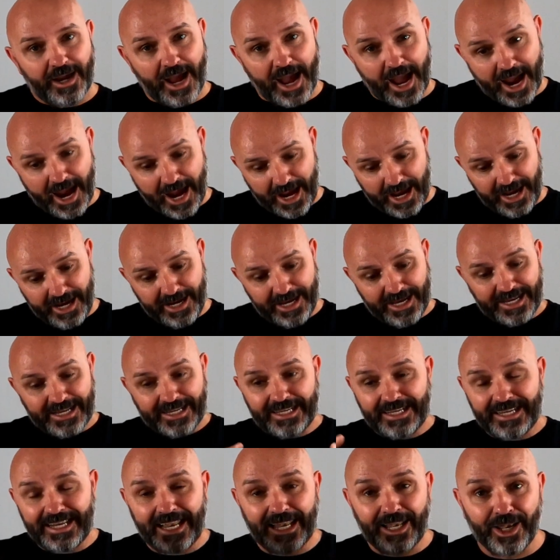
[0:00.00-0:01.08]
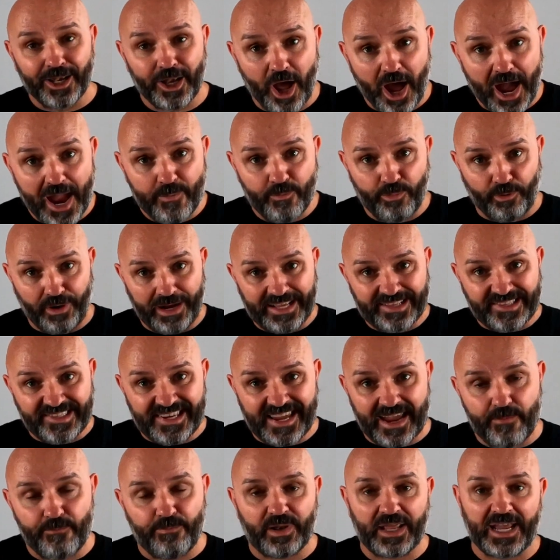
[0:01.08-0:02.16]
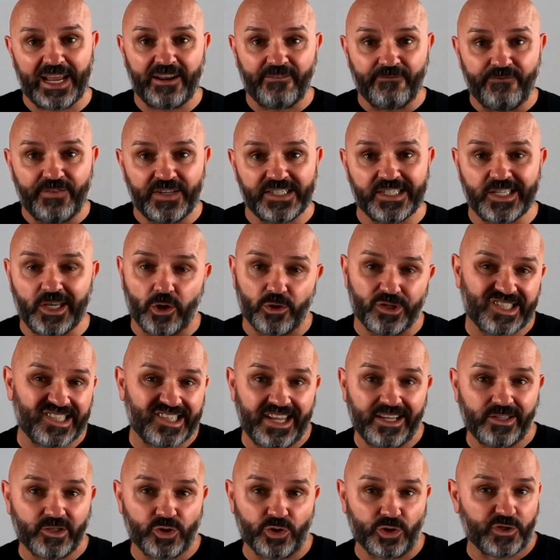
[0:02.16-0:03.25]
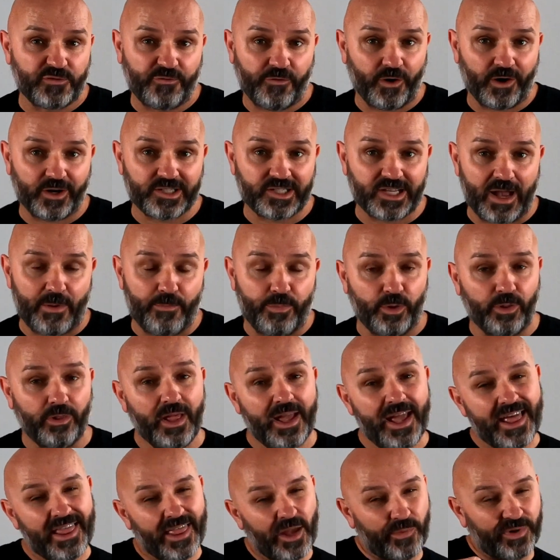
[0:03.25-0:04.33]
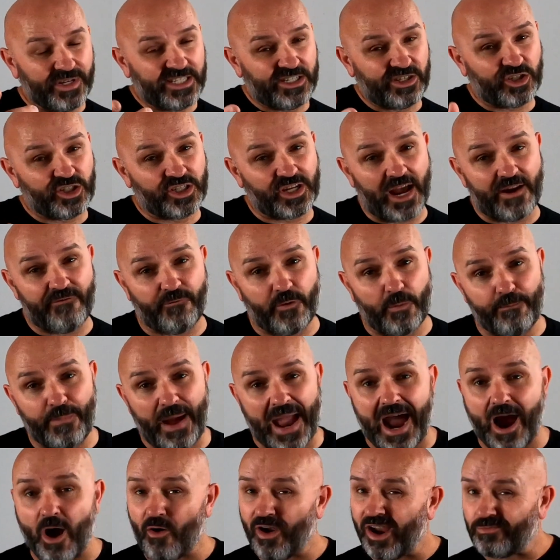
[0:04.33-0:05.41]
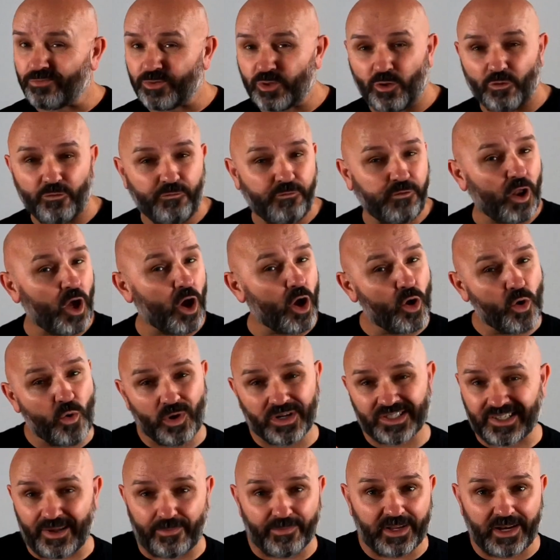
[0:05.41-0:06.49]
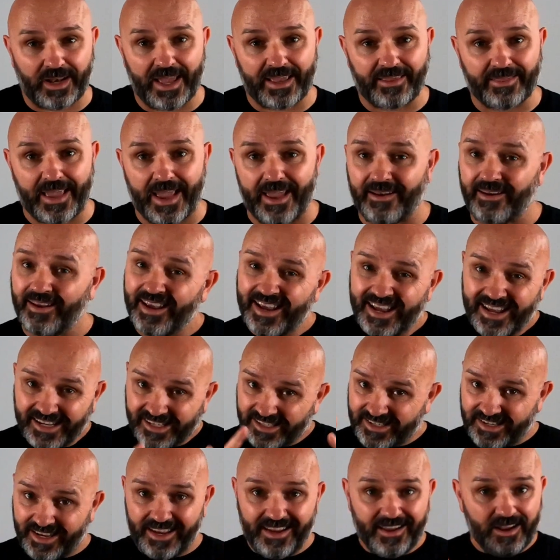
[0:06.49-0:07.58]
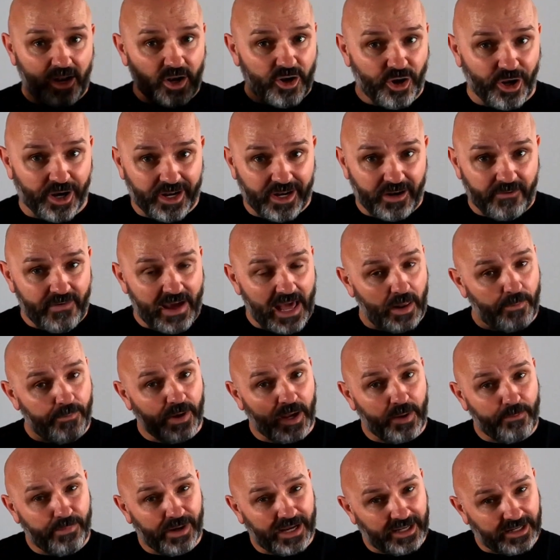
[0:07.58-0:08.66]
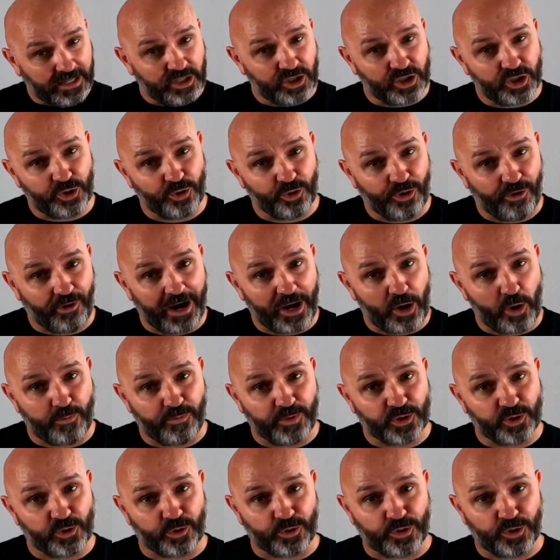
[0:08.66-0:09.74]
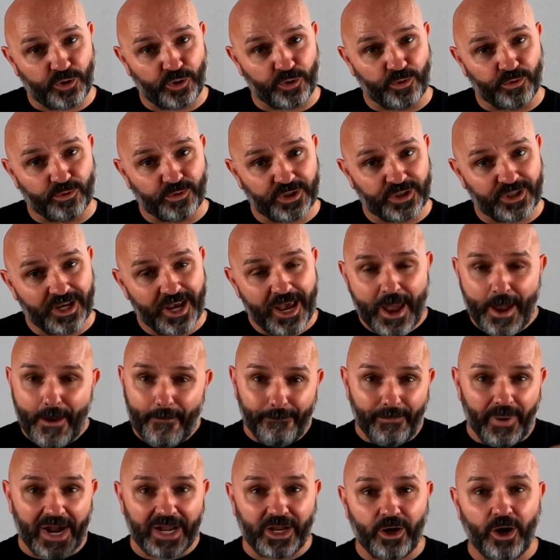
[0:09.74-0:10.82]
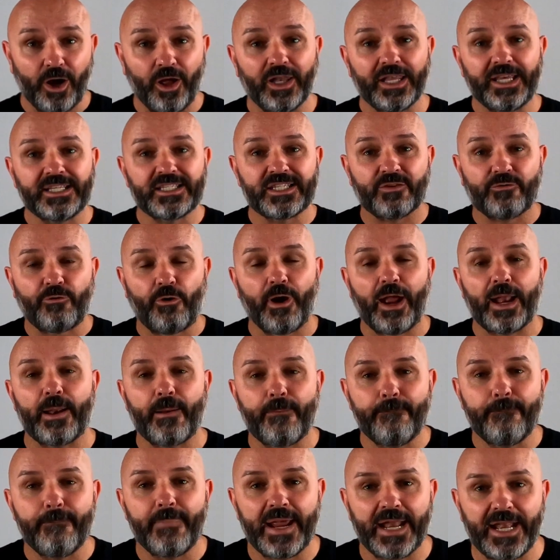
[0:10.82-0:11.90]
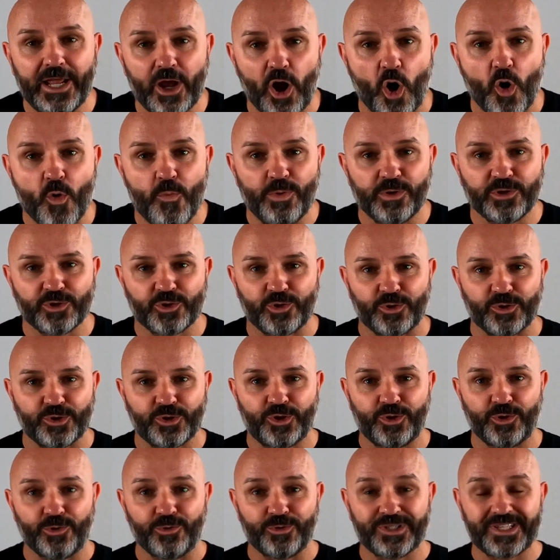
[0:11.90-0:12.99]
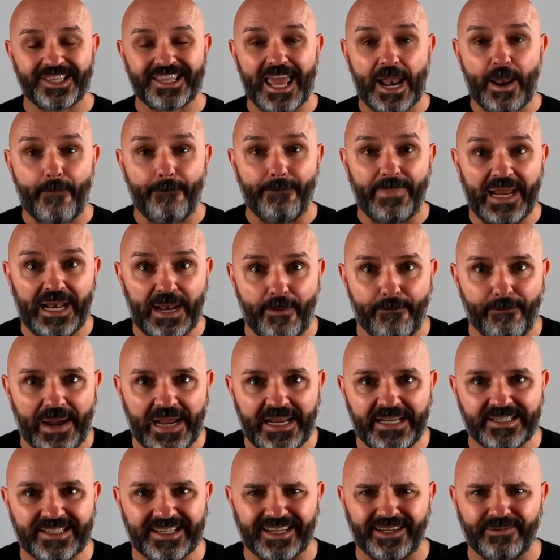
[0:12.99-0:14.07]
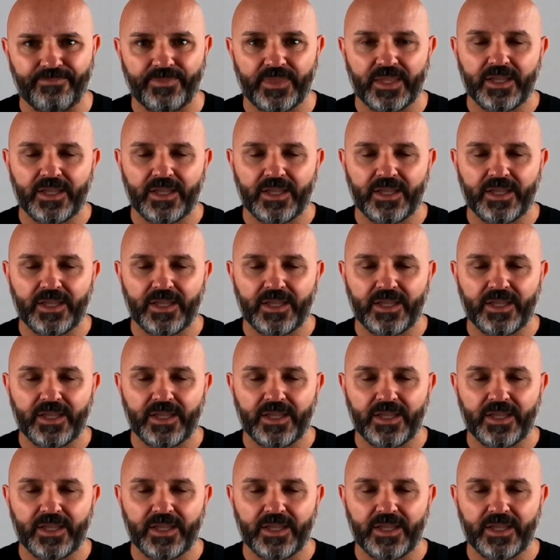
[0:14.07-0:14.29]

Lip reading: a library, a template of Visio stencils, for example, that were designed for Power Apps or Flow or something like that? See, not a developer, but it can still create open source tools. My colleagues have created many open source tools that have been amazing.